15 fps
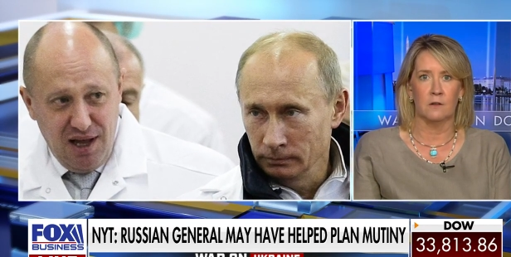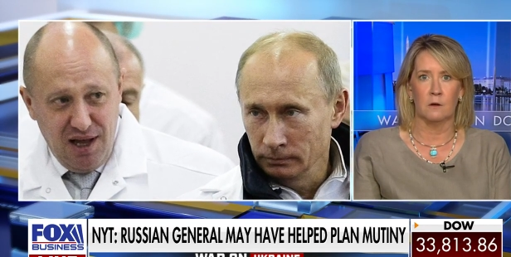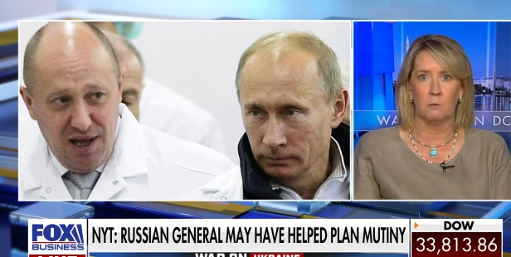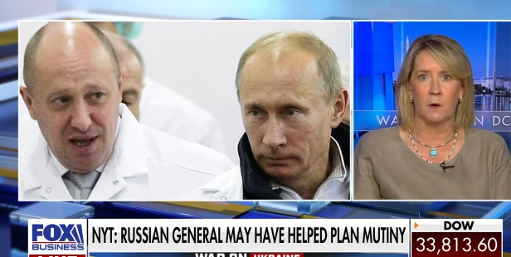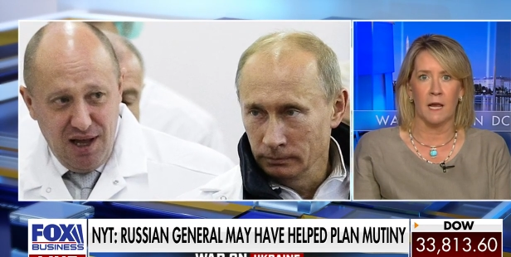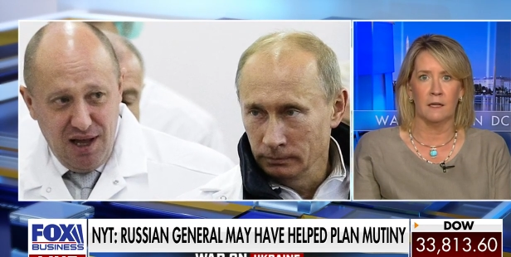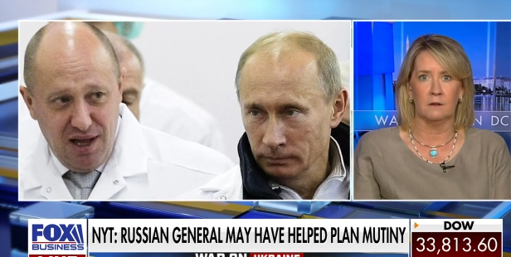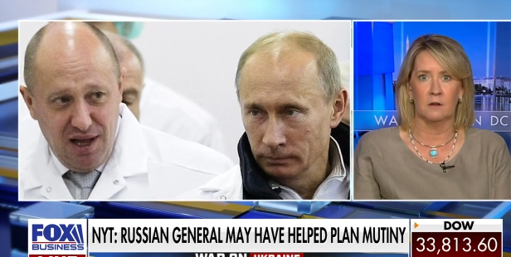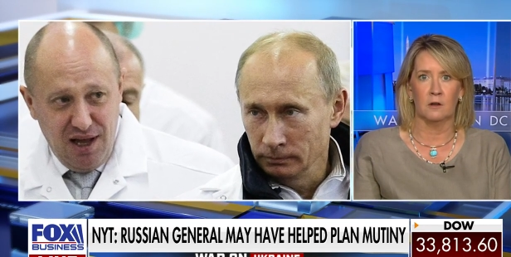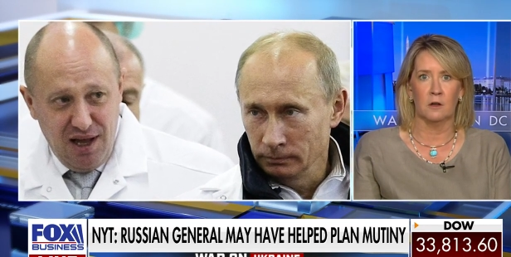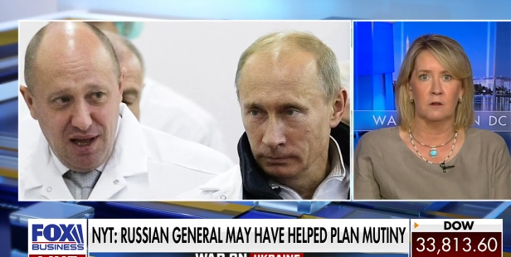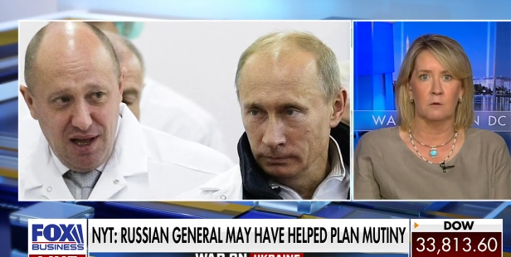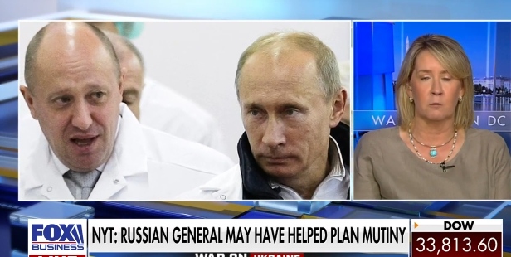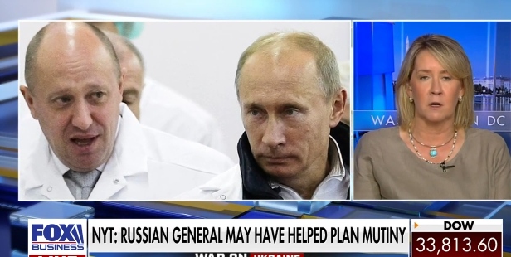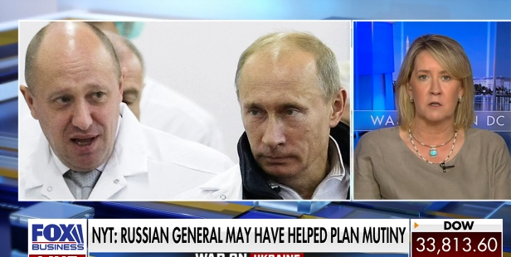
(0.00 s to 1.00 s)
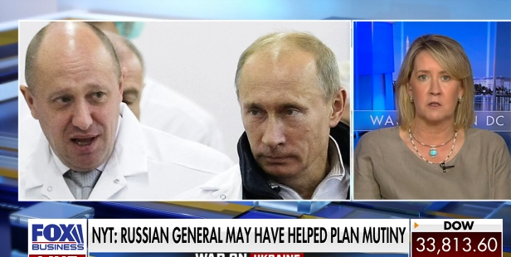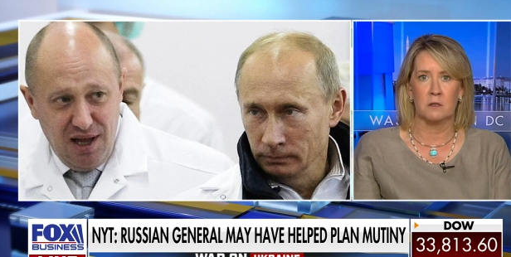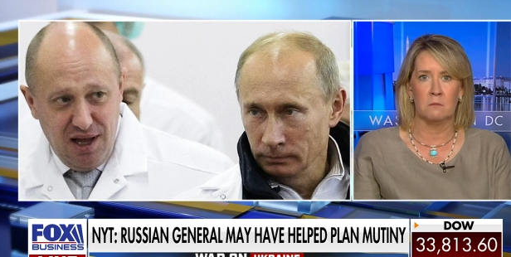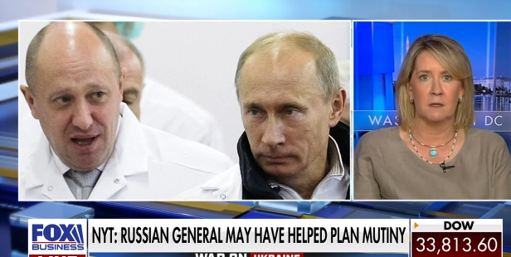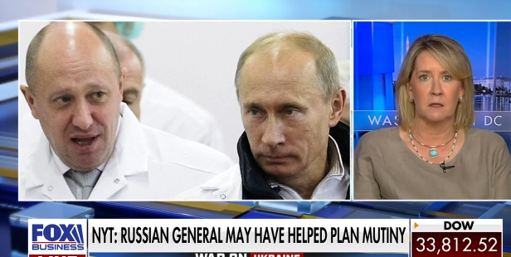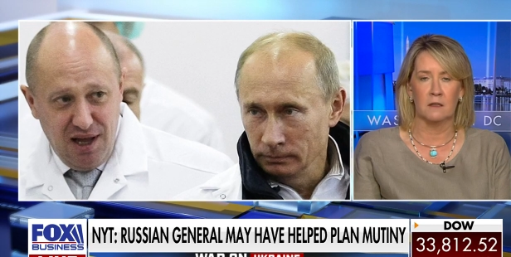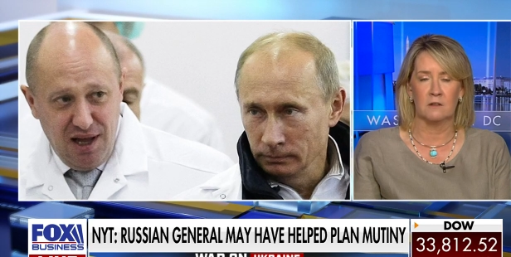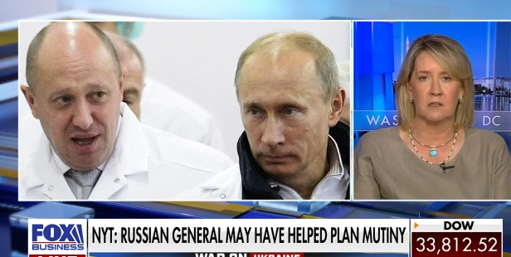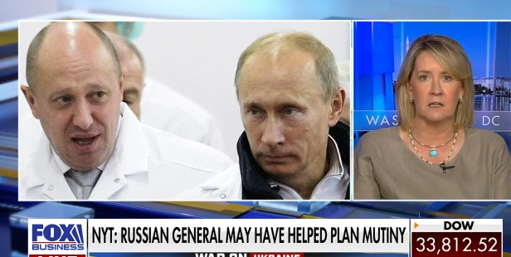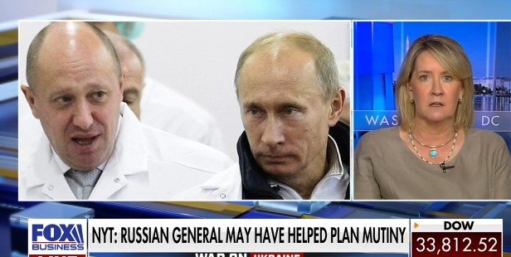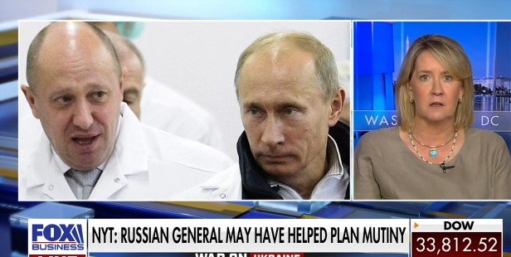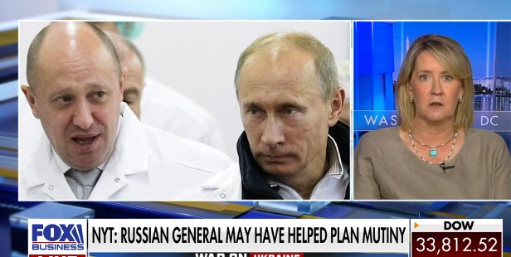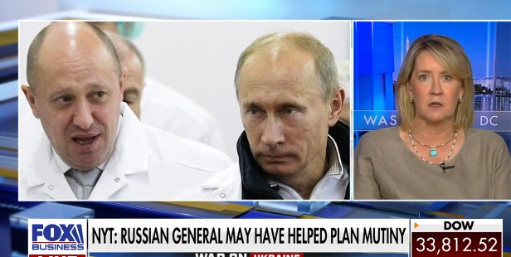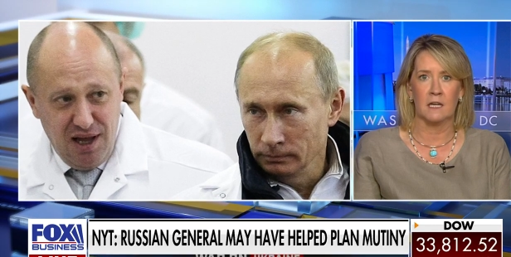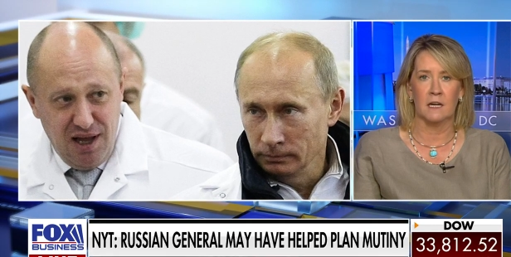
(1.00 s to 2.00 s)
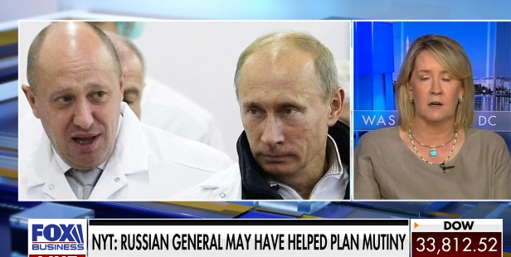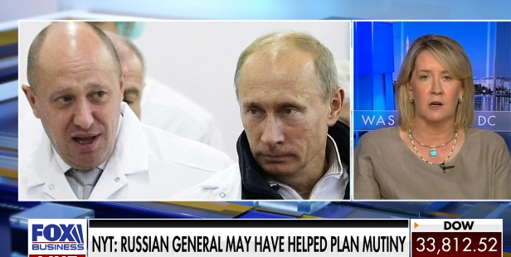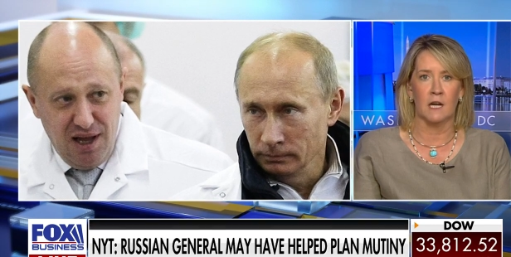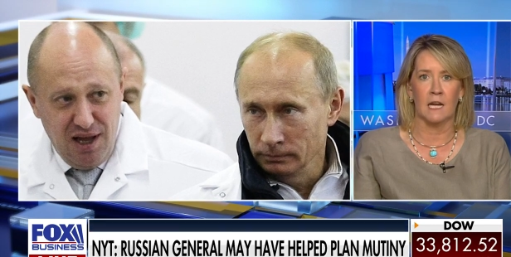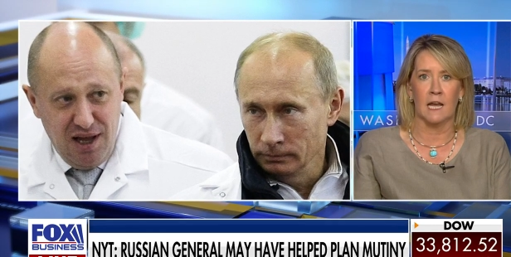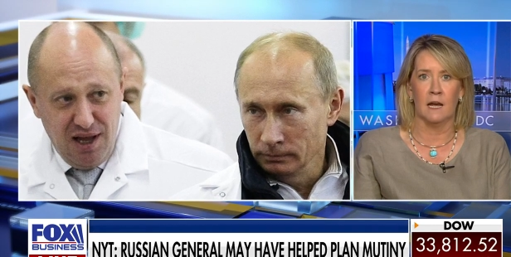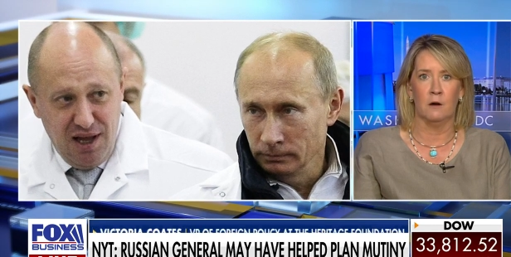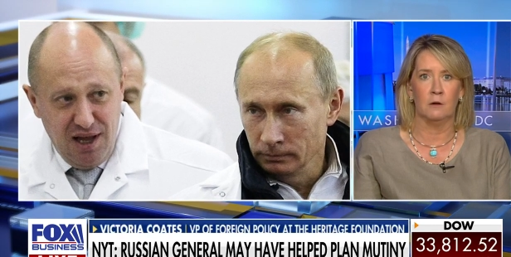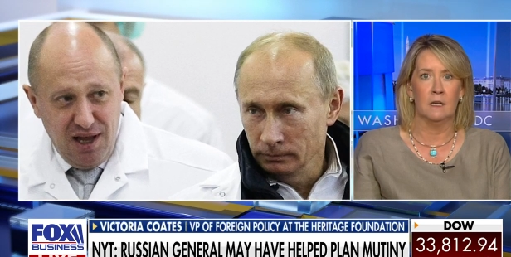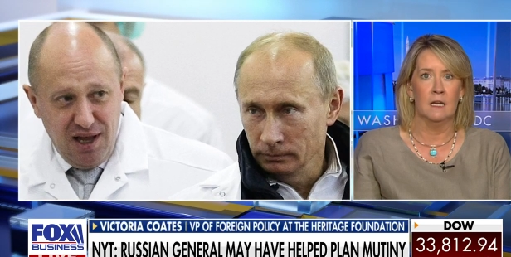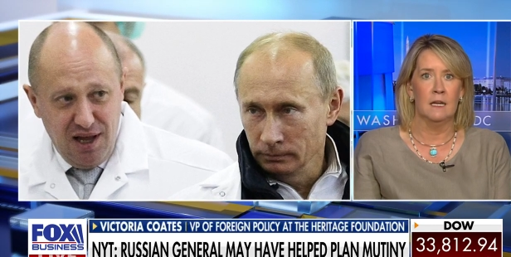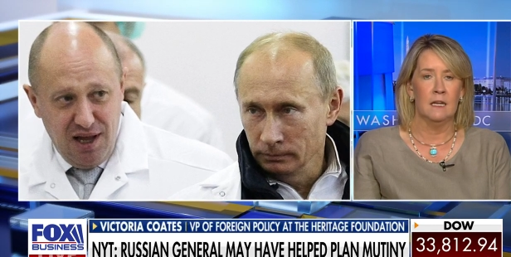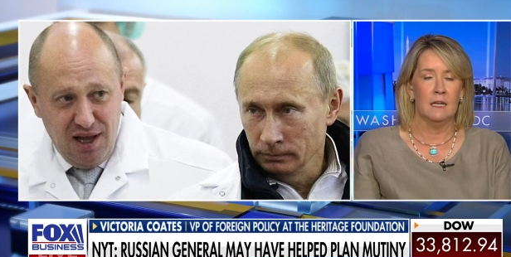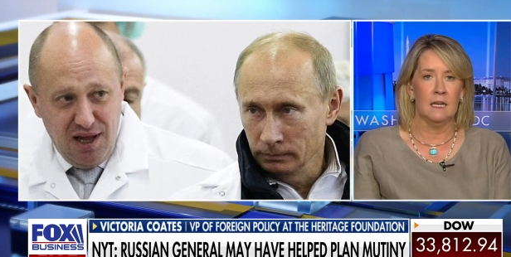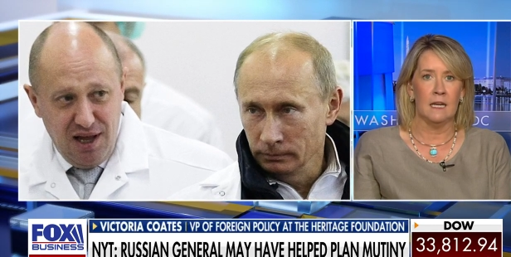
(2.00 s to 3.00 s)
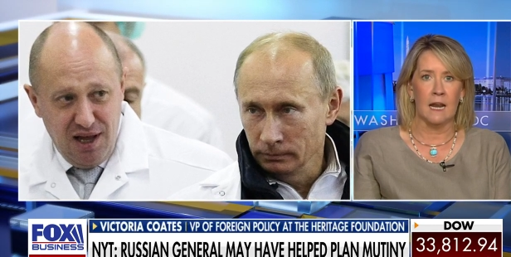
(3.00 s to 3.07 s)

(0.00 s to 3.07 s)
Speaker 1: that Wagner and the Russian military are carrying out in